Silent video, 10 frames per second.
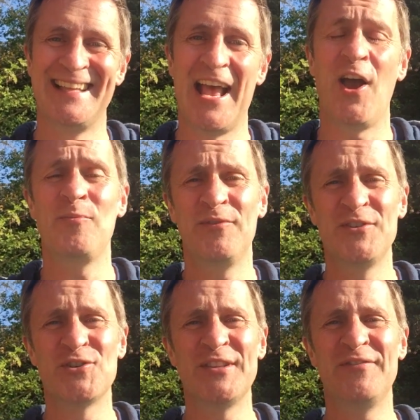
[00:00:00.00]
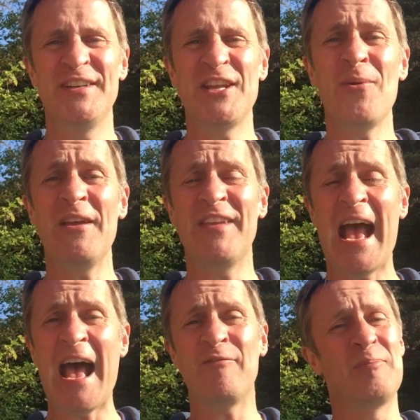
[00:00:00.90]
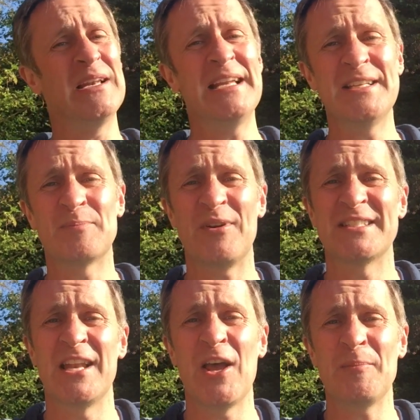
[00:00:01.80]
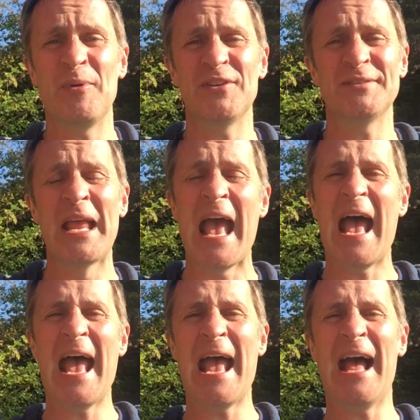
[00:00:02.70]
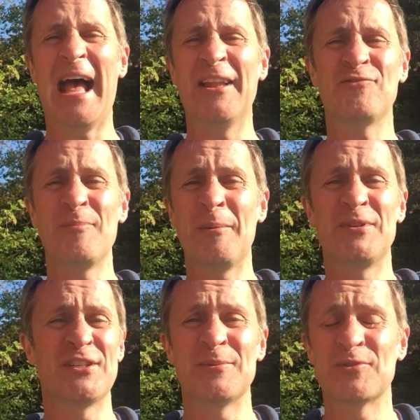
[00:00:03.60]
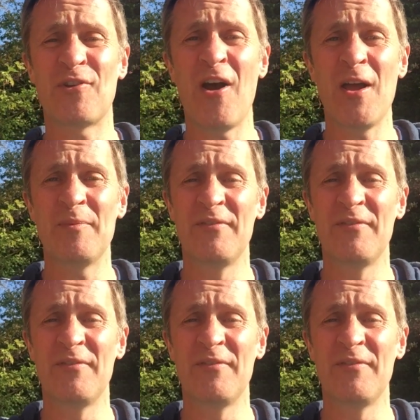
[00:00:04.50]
I hope you've enjoyed the video. If you have, please press the like button and remember to subscribe.